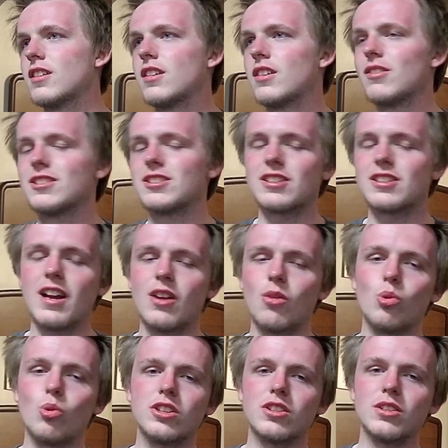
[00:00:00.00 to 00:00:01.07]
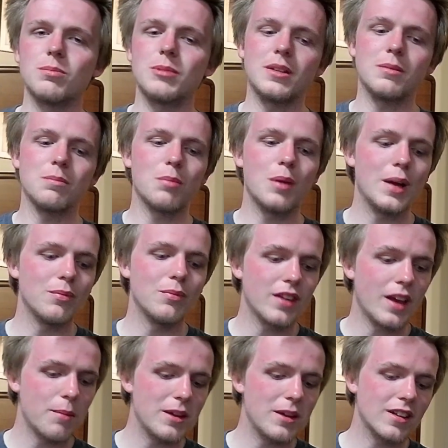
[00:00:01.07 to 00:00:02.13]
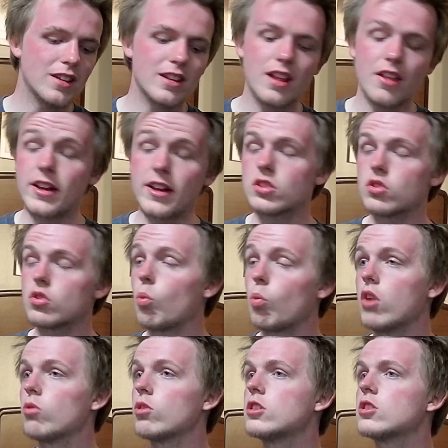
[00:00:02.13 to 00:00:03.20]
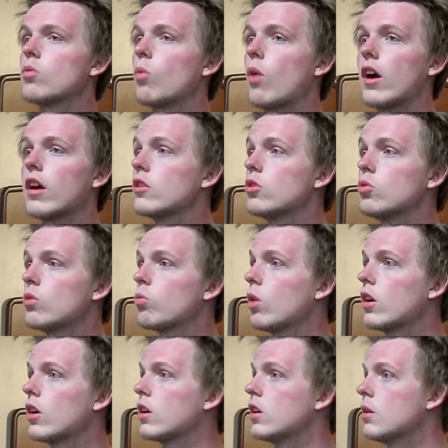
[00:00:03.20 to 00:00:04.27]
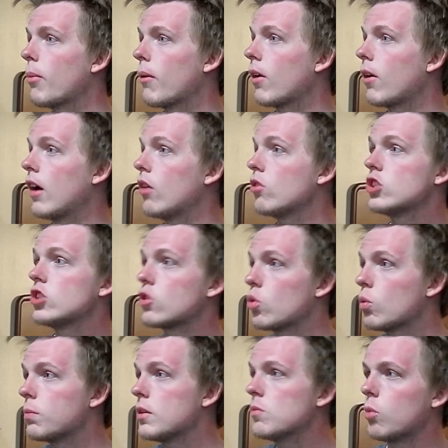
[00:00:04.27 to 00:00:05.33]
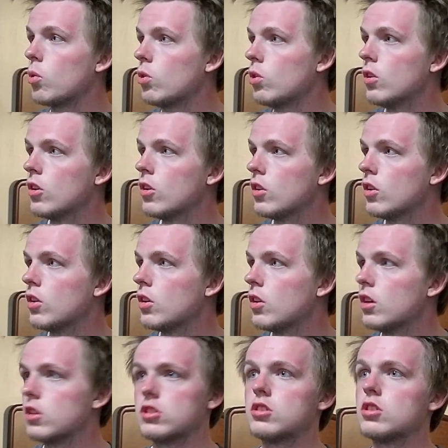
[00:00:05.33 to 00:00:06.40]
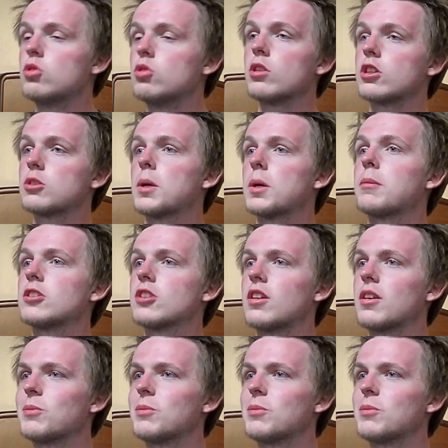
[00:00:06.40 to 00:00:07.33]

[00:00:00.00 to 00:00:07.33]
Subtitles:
Which is kind of weird to me, but I mean, yeah, that's one reason why you would want to keep around general people, is to do experiments on them.